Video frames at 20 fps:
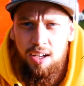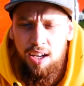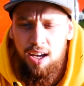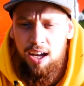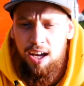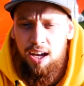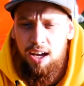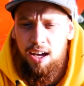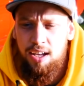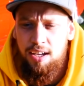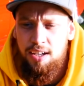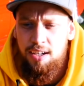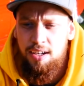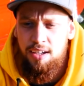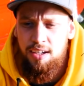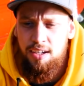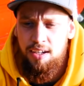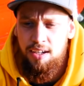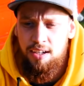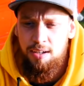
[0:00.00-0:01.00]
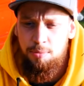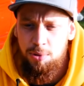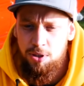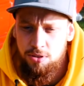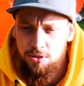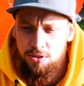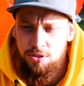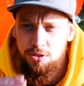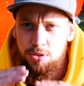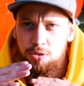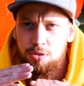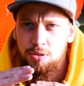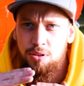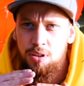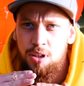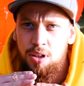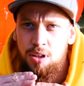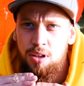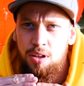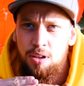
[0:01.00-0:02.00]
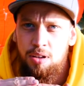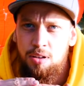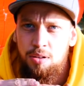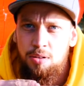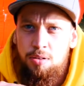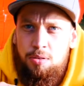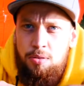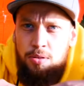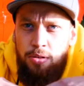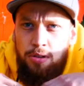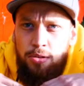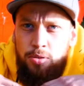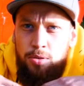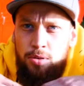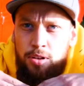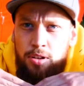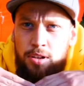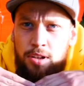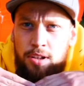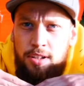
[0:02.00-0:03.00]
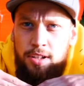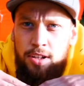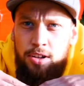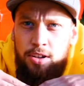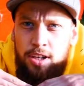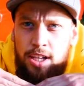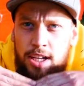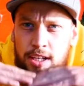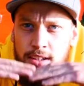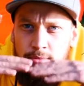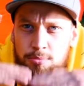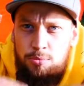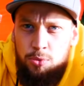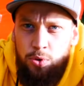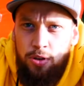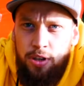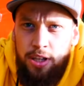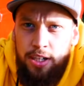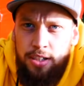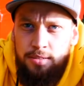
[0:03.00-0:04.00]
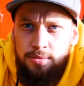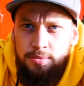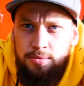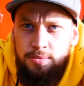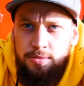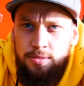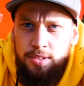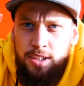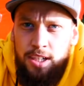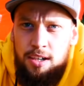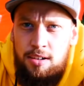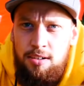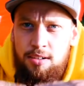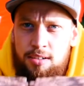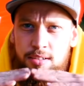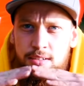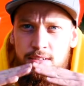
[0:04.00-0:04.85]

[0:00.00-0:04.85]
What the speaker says: and because they are like more like there,